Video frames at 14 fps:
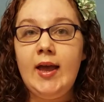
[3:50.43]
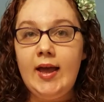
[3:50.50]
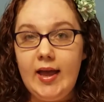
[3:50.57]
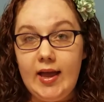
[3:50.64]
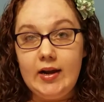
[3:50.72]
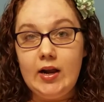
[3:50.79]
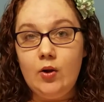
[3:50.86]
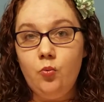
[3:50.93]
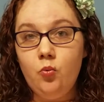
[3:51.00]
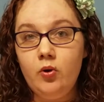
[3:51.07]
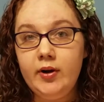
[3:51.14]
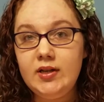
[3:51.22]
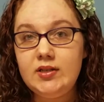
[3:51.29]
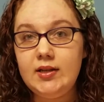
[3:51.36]
and I
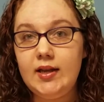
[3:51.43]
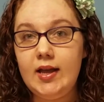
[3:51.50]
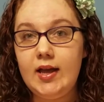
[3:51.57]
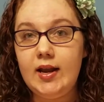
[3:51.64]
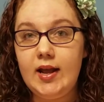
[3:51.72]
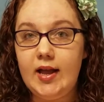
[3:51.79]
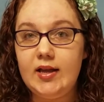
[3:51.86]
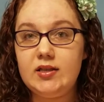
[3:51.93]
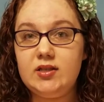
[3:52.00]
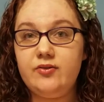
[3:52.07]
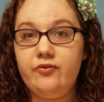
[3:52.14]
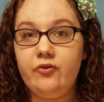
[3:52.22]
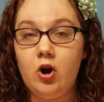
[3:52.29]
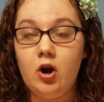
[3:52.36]
wanted to get as
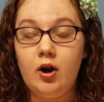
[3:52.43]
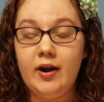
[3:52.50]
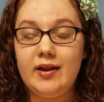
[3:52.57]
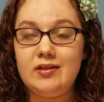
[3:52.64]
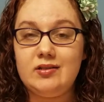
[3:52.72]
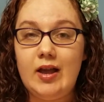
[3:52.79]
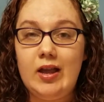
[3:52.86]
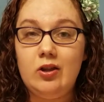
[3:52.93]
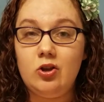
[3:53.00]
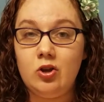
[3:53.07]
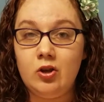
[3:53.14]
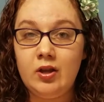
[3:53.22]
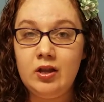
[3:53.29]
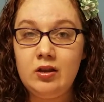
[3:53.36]
far as I
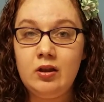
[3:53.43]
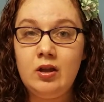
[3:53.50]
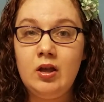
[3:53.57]
could